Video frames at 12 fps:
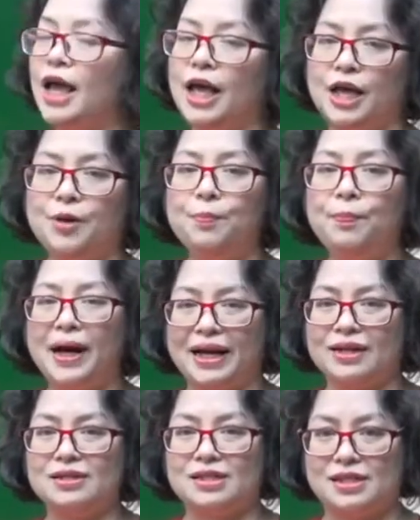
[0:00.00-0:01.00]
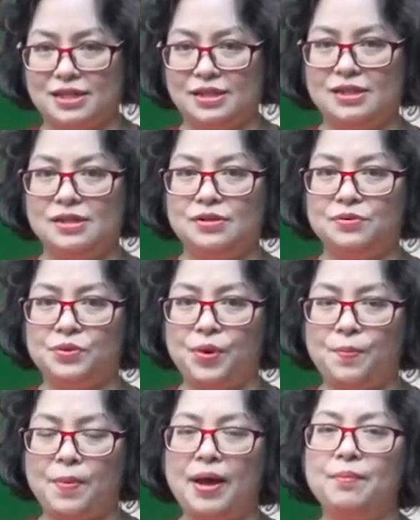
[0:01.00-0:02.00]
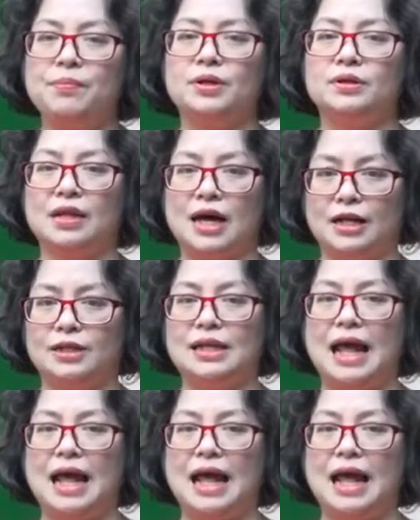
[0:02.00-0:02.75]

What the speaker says: Impact. Remember that